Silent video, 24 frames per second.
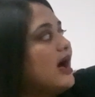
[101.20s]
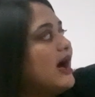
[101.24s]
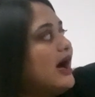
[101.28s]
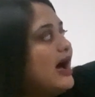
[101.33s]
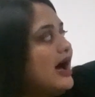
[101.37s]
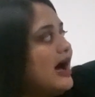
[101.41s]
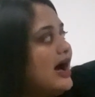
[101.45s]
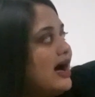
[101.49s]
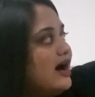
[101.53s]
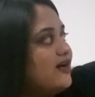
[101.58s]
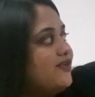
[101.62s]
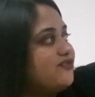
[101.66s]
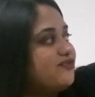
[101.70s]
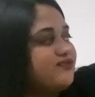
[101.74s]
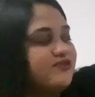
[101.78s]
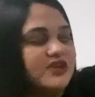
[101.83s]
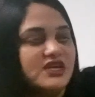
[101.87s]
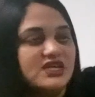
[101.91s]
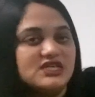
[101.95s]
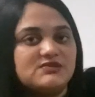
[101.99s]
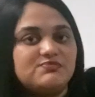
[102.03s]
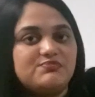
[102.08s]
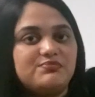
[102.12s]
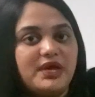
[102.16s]
Half
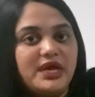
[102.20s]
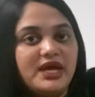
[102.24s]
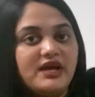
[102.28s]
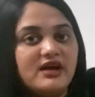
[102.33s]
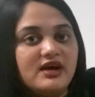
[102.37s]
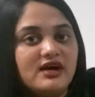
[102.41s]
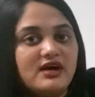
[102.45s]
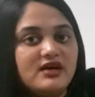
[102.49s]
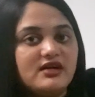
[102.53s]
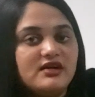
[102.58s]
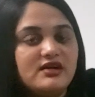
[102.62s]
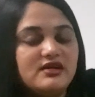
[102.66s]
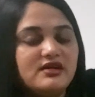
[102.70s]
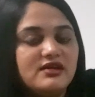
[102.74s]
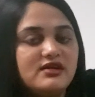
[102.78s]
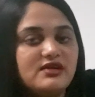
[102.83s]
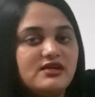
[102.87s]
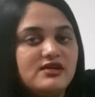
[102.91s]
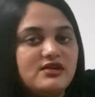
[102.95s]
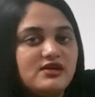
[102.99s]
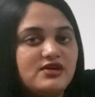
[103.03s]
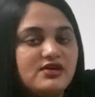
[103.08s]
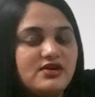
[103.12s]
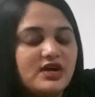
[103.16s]
is bigger,
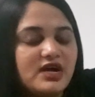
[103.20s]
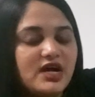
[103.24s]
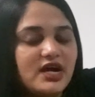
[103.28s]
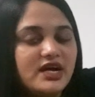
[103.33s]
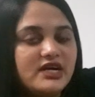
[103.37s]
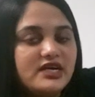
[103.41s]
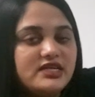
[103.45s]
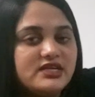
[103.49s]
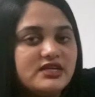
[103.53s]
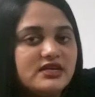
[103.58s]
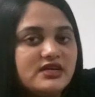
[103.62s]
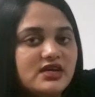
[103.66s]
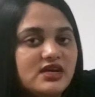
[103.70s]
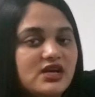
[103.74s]
right?